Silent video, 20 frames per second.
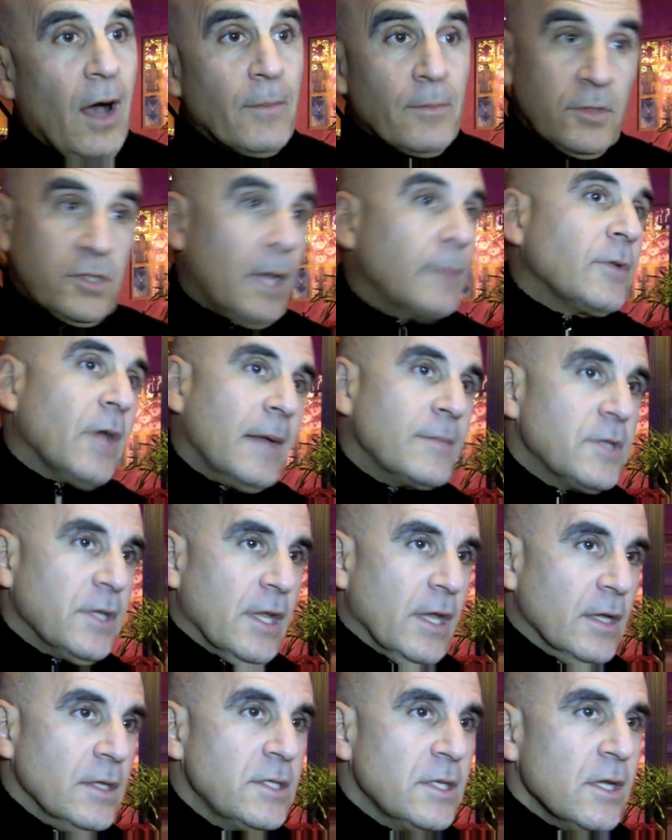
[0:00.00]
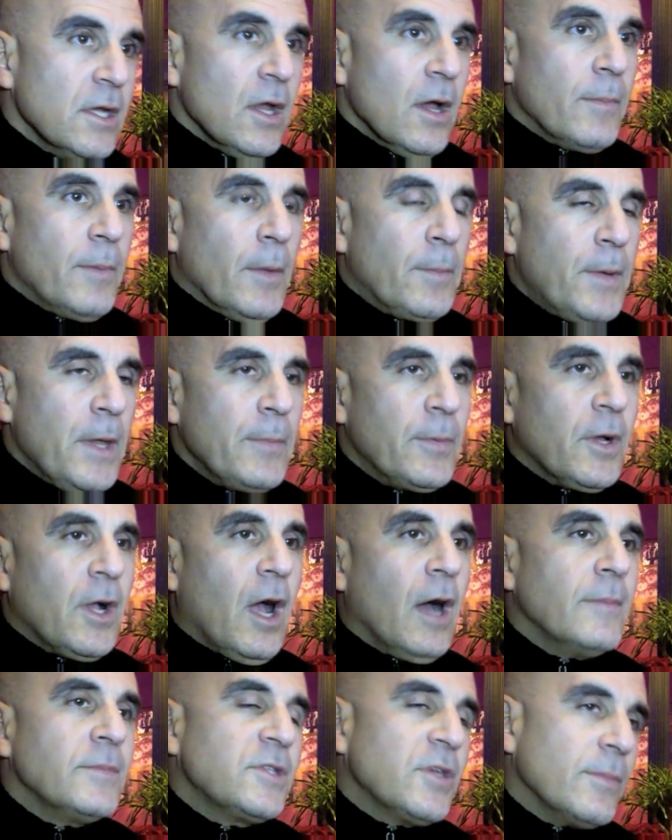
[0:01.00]
sometimes it is, but people
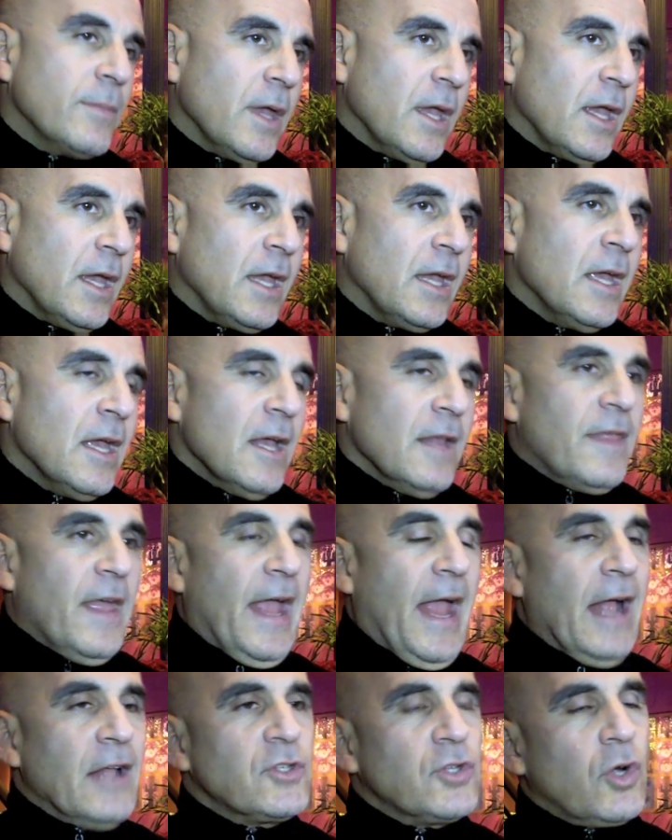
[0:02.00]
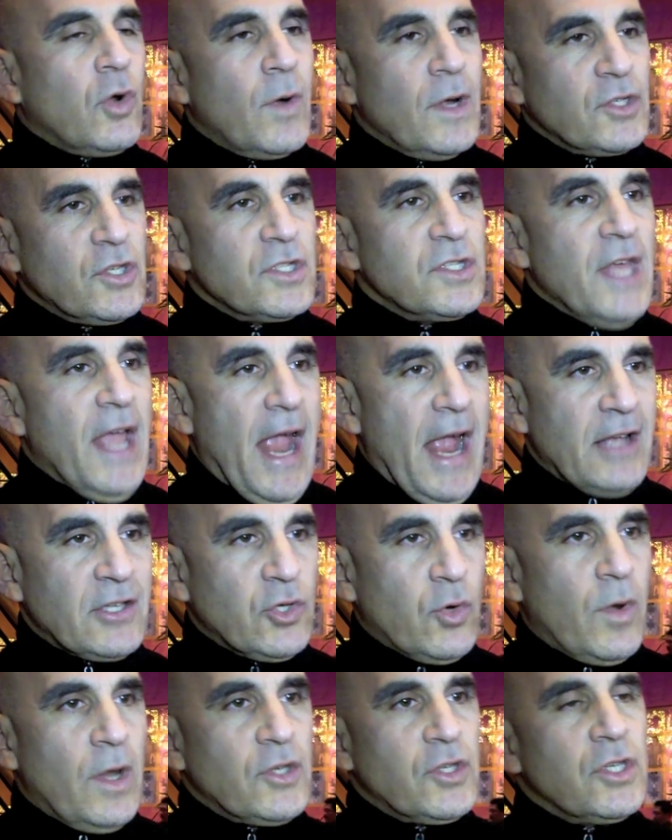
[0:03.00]
come to me, they answer questions, they
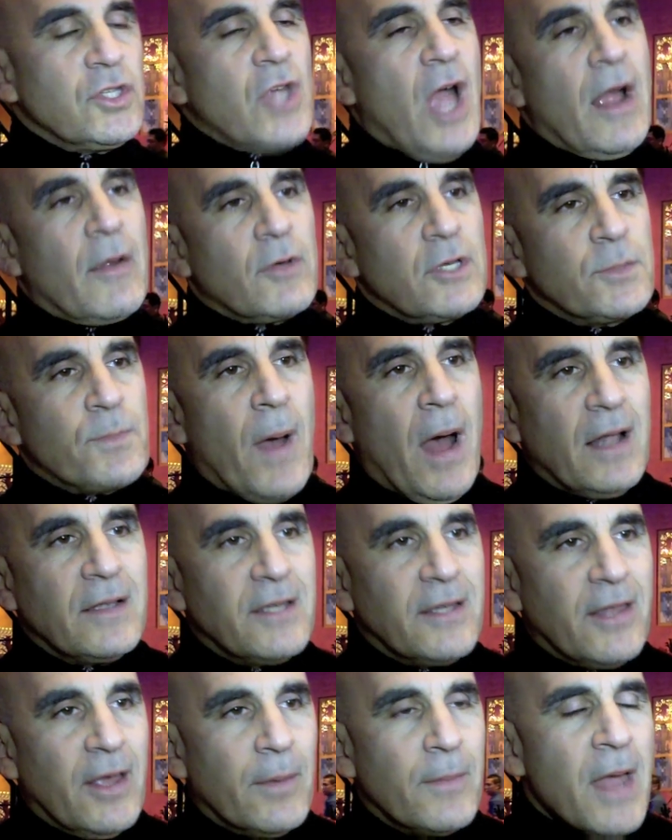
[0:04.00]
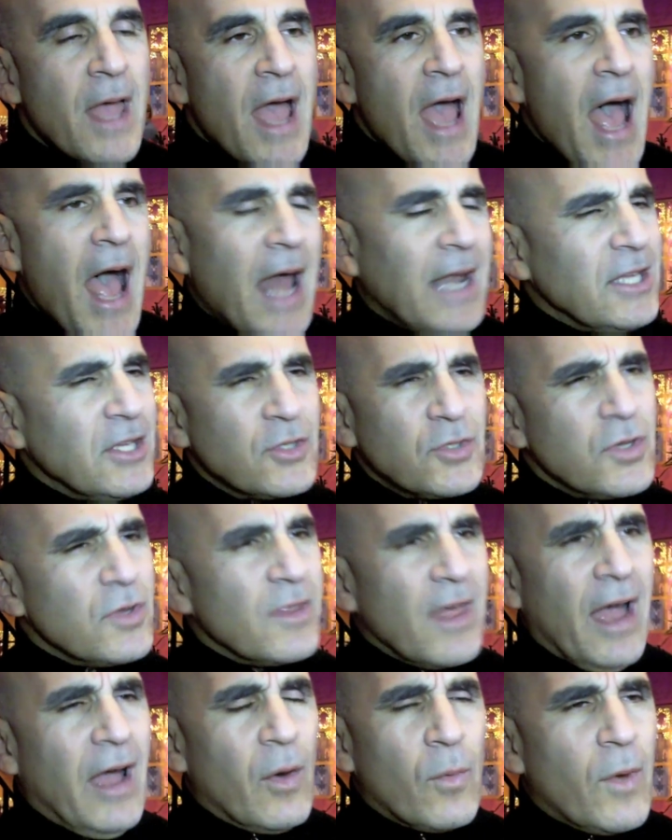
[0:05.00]
ask questions, I respond to them. How do you do
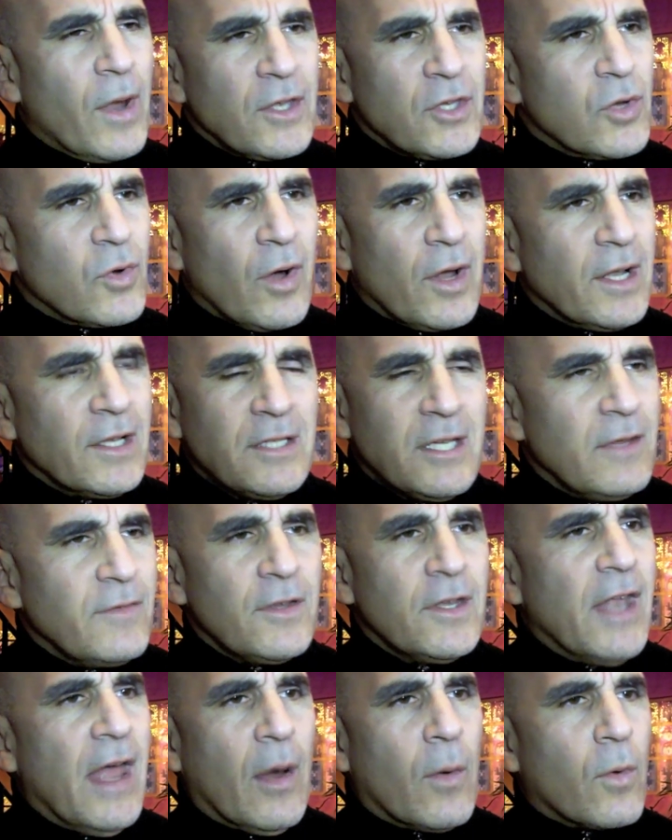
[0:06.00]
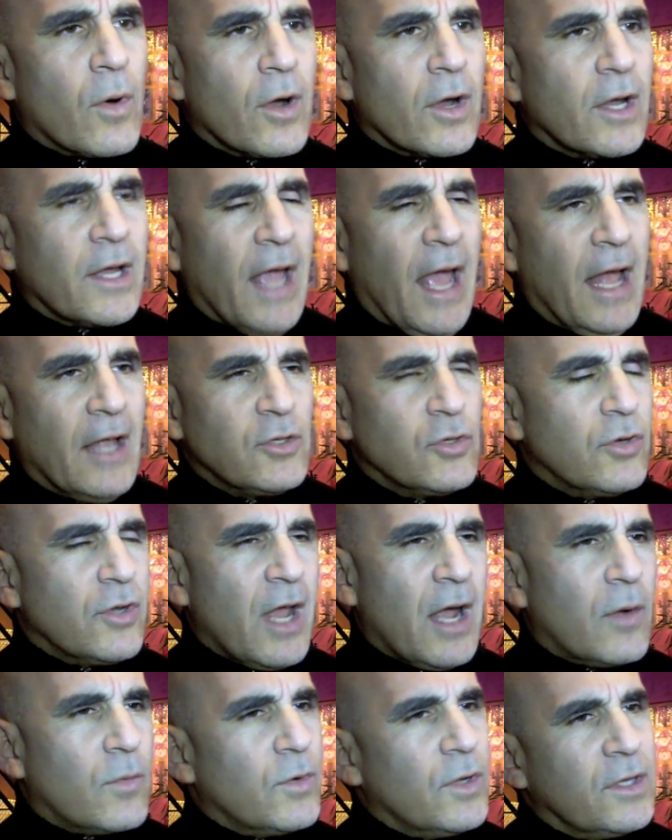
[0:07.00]
that when you're on a TV network and you're
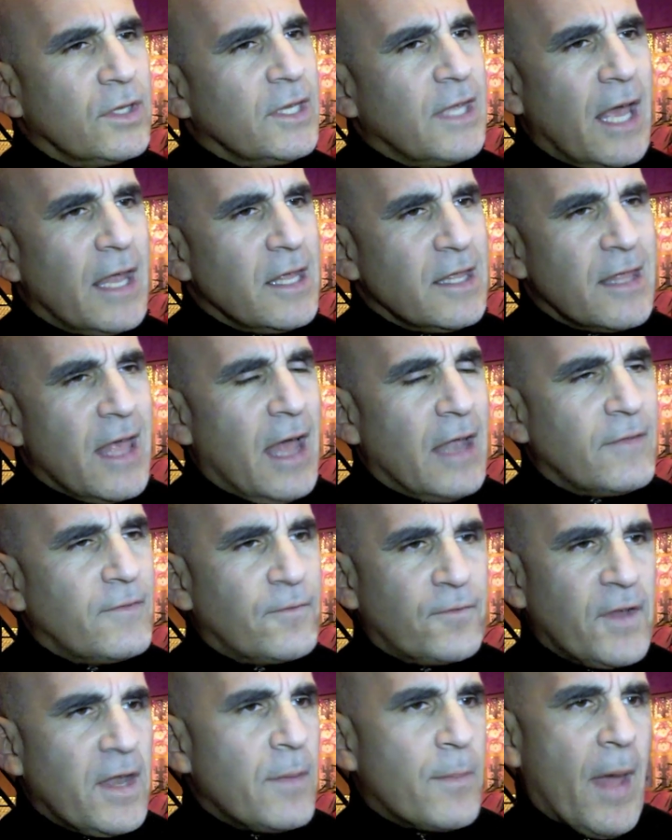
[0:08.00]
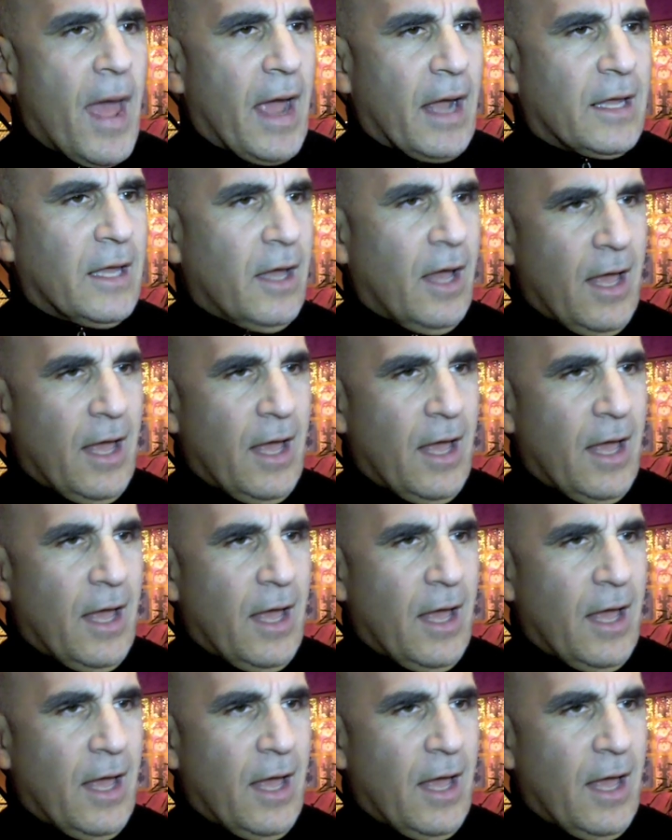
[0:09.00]
not really getting that feedback